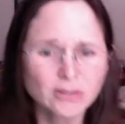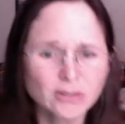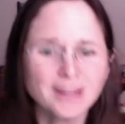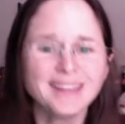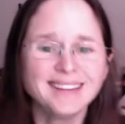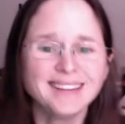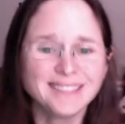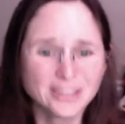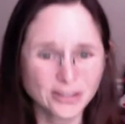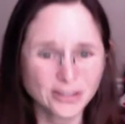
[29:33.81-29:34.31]

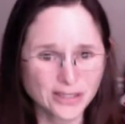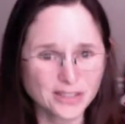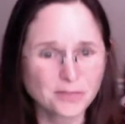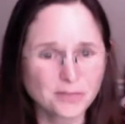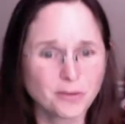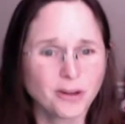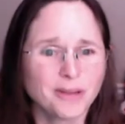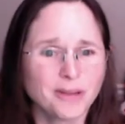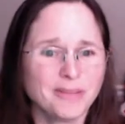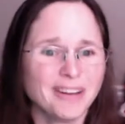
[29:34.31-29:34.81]
Great
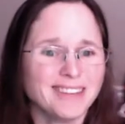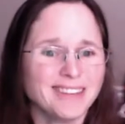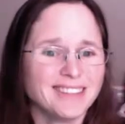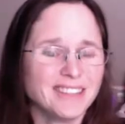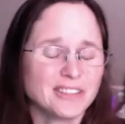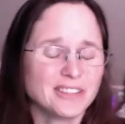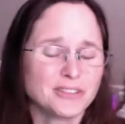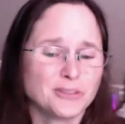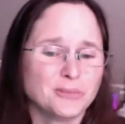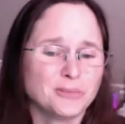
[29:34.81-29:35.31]
Smoky Mountain
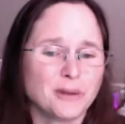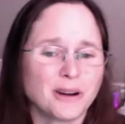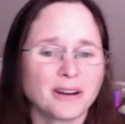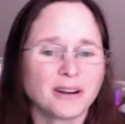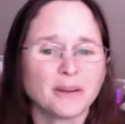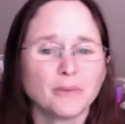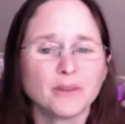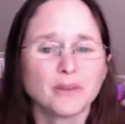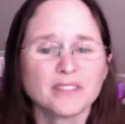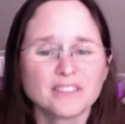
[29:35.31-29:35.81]
National Park.
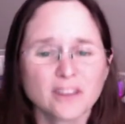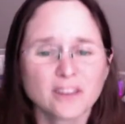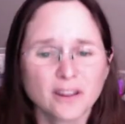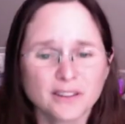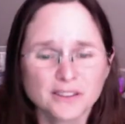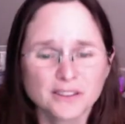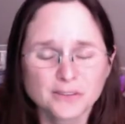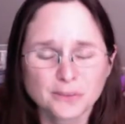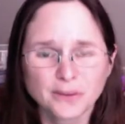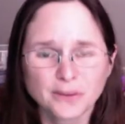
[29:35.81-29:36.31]
And we saw
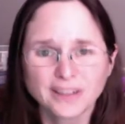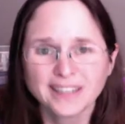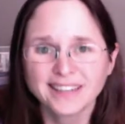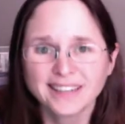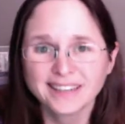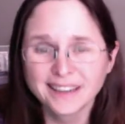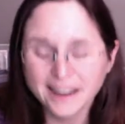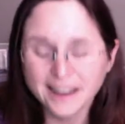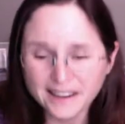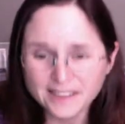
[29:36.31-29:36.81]
this one
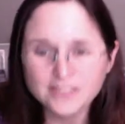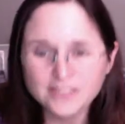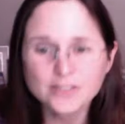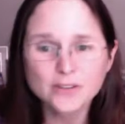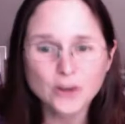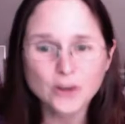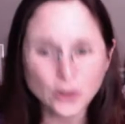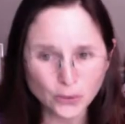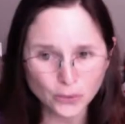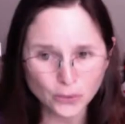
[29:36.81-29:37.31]
in
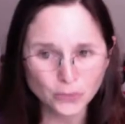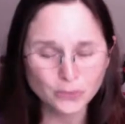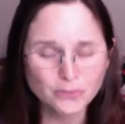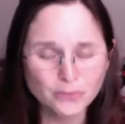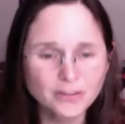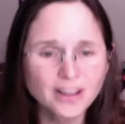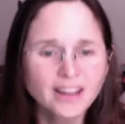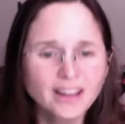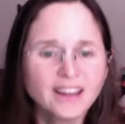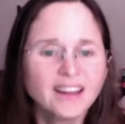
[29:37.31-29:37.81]
Cades Cove.